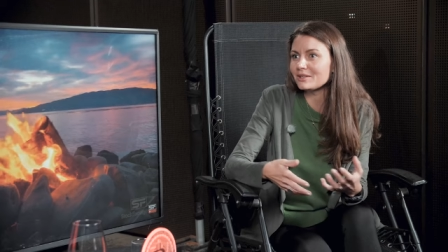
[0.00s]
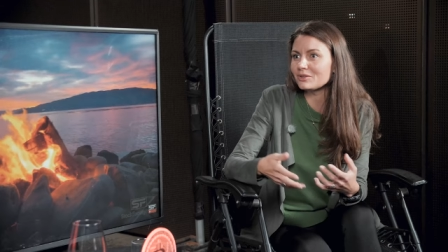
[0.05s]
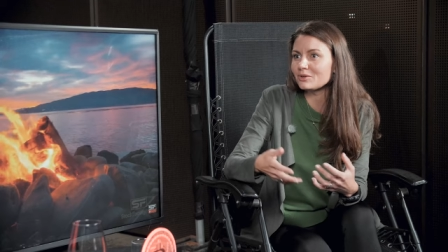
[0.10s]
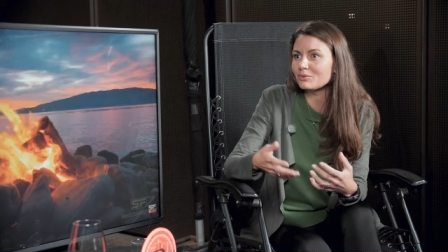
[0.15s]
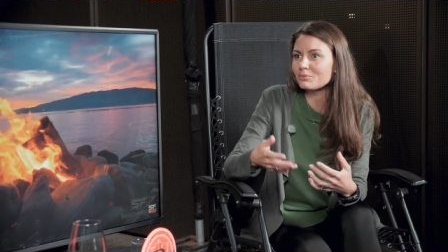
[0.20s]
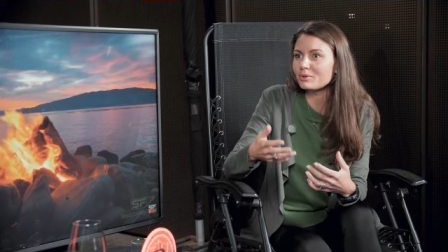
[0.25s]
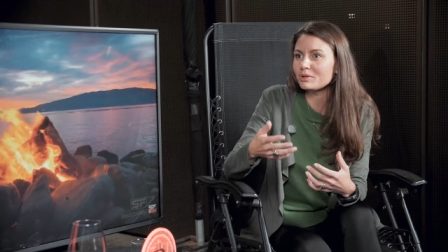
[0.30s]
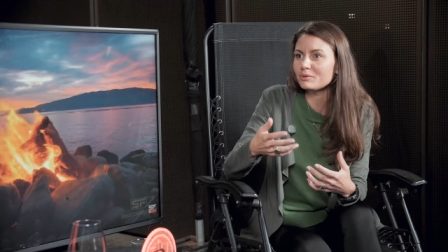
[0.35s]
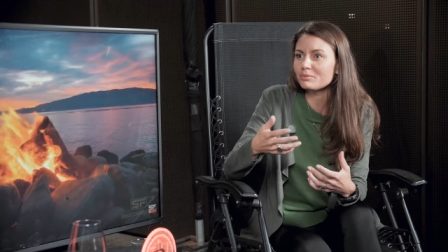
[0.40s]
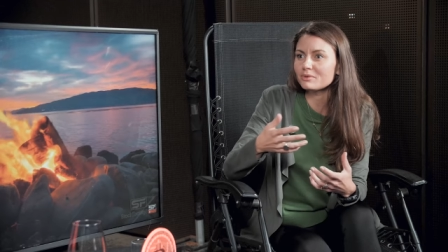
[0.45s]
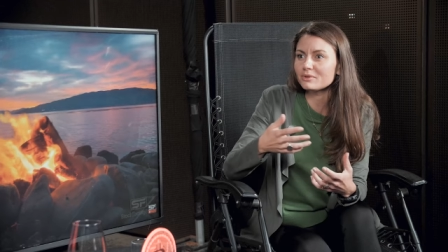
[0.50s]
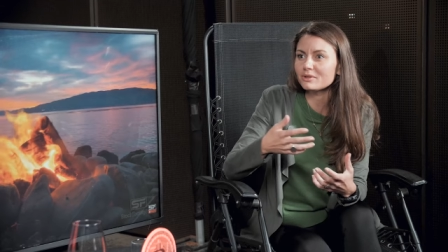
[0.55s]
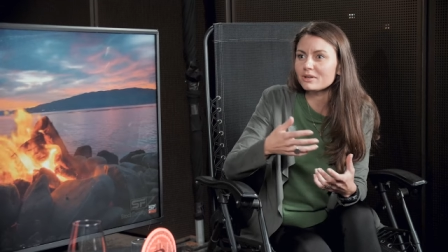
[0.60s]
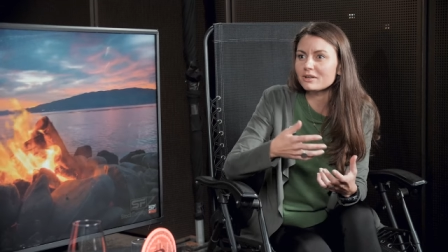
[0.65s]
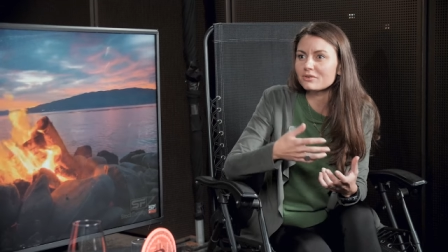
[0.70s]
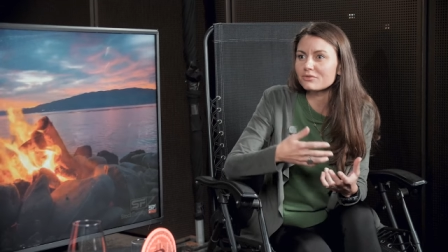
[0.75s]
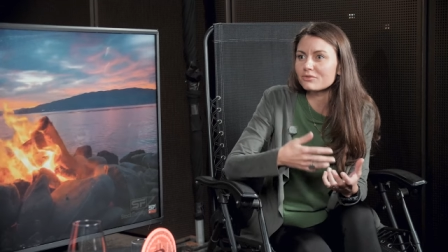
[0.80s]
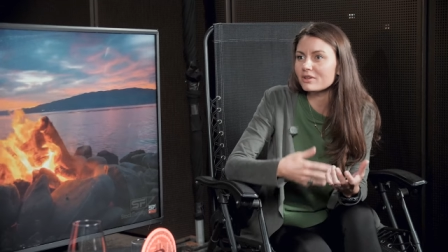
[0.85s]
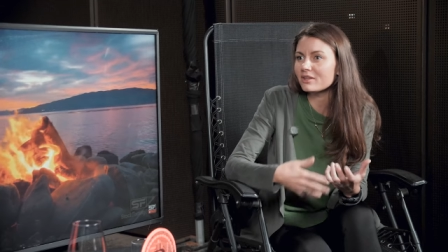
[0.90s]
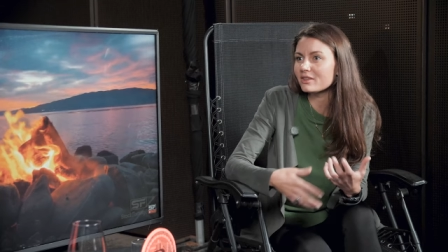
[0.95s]
you know, people
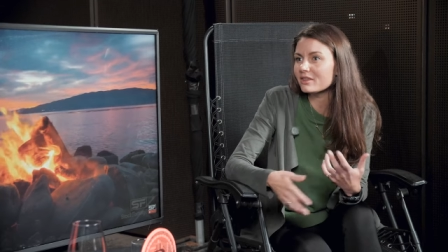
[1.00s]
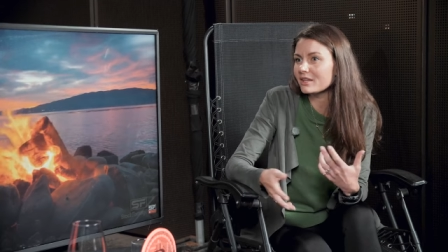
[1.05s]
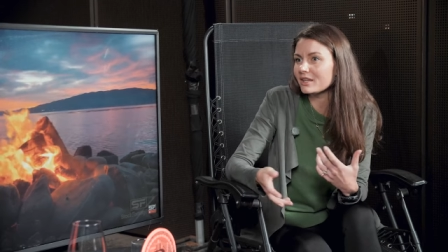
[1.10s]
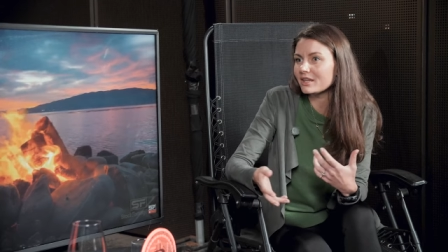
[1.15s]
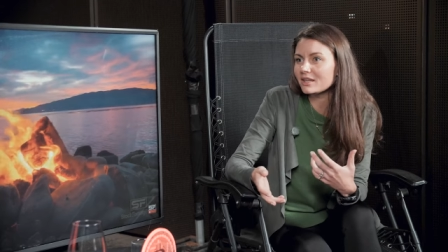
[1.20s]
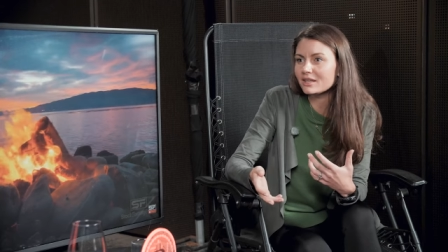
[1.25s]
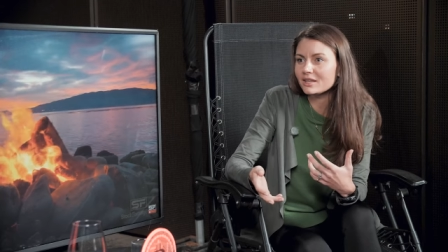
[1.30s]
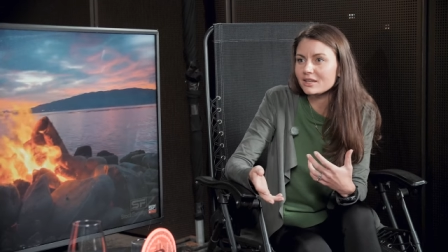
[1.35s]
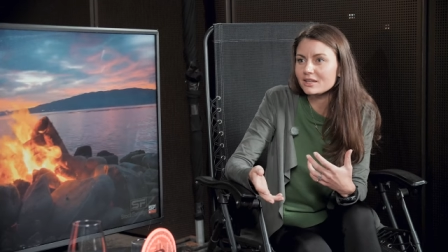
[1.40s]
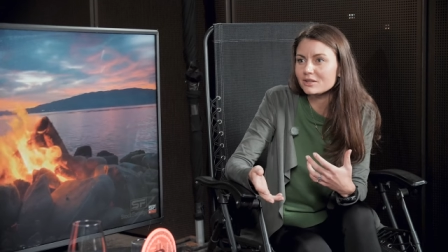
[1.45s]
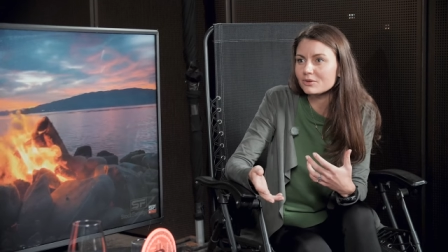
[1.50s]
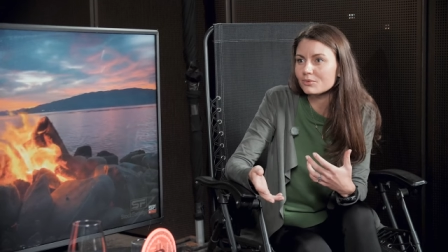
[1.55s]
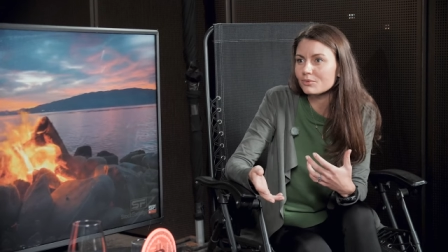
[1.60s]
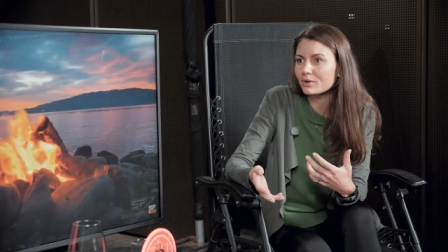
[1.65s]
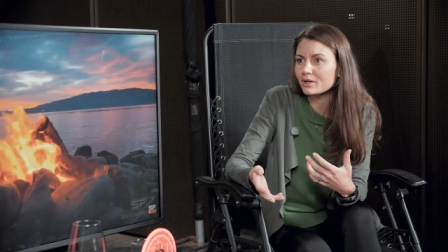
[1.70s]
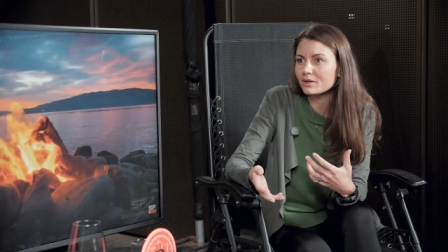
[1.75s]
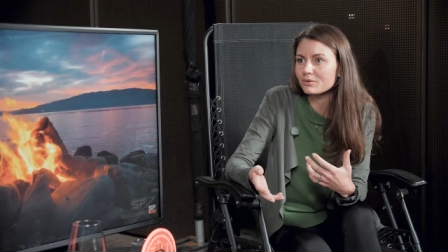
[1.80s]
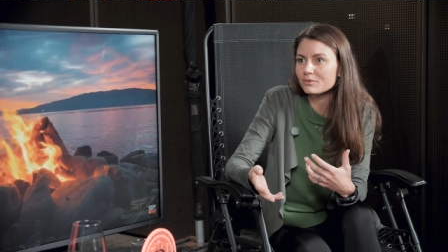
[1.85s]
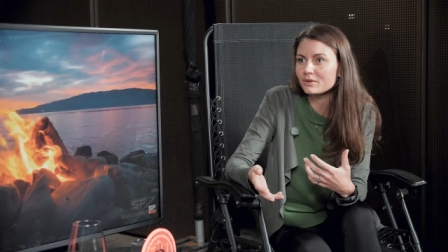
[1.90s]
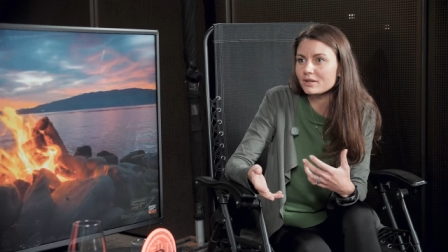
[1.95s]
are rethinking the
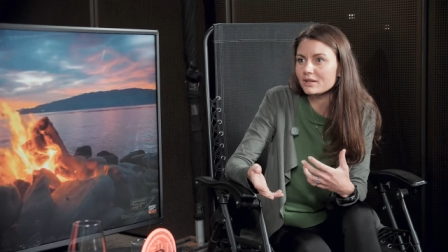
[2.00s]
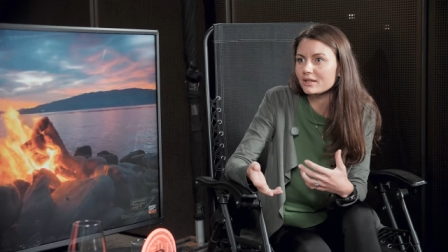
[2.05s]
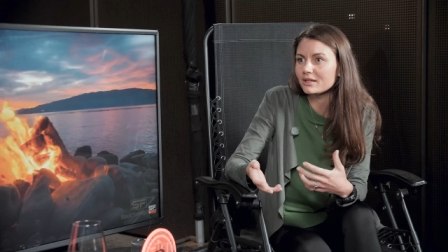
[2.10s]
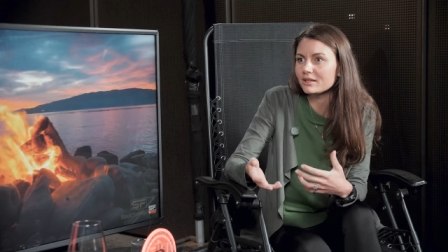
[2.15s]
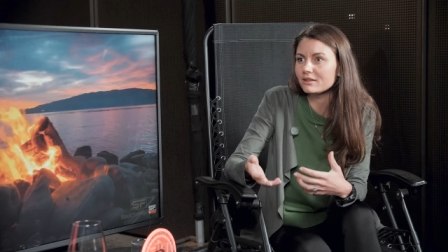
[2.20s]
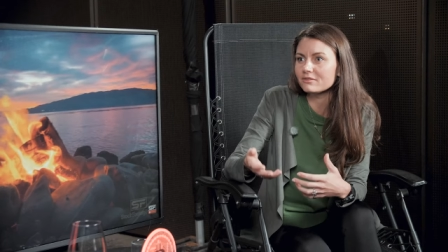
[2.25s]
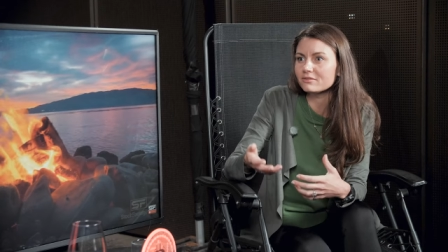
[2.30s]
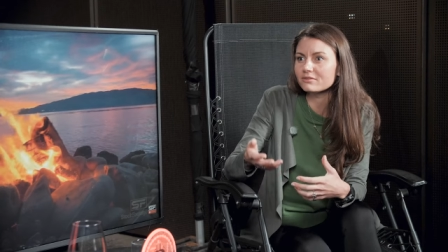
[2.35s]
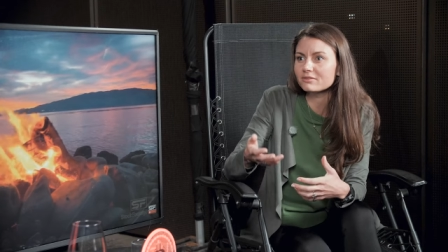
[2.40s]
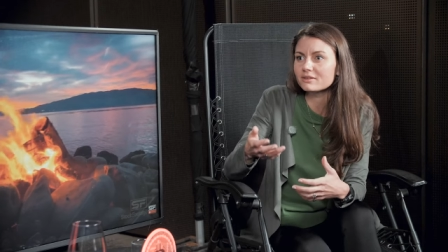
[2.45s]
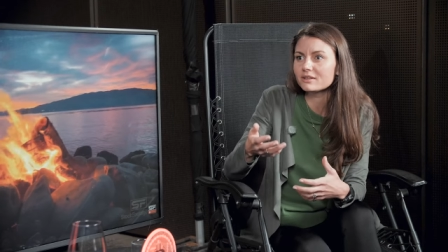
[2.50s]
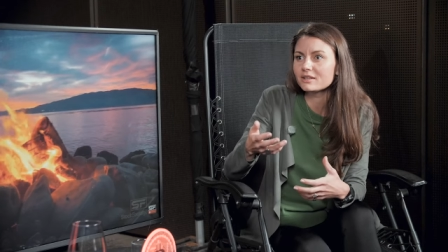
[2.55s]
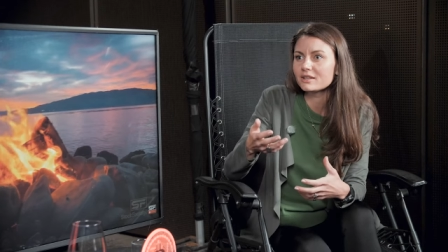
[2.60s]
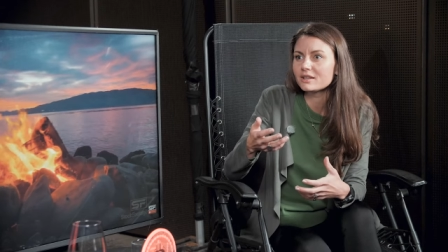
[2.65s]
way we live,